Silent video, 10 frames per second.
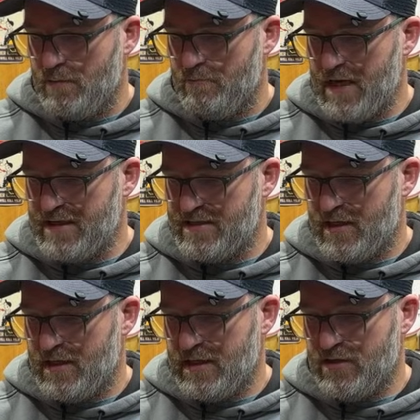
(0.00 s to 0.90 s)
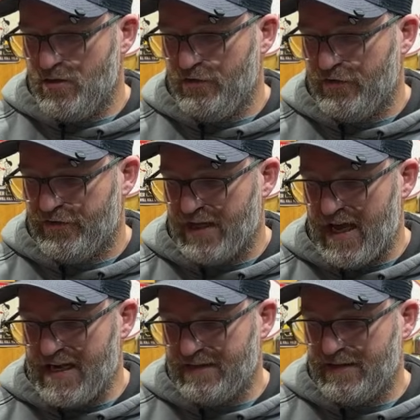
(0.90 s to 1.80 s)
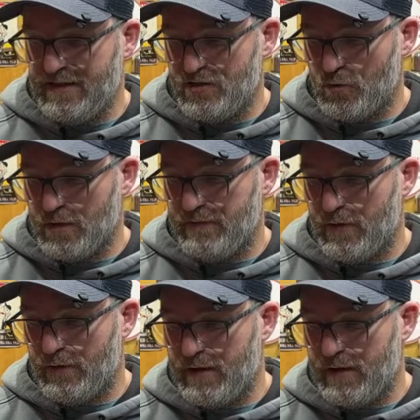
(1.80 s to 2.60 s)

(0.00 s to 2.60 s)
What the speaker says: Matt said he uses the 18-20 volt